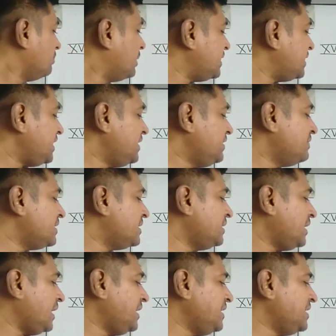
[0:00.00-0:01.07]
But
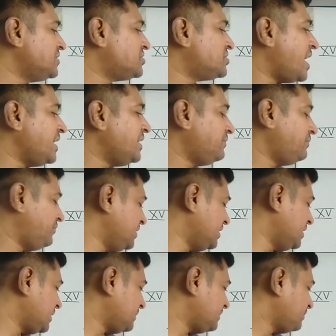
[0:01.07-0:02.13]
even in his dying
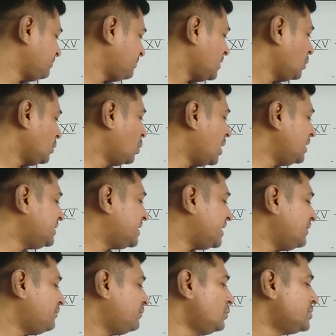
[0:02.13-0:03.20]
fear, one
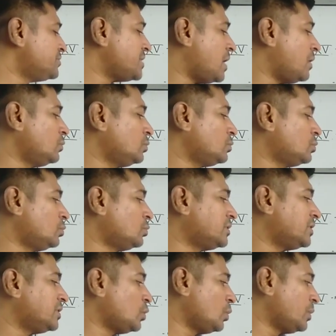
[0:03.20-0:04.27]
dreadful sound could
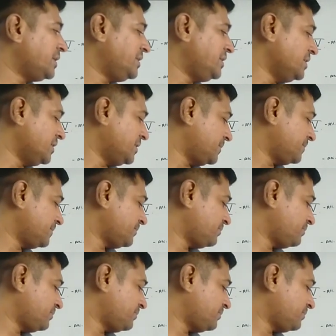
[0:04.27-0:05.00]
the rower hear.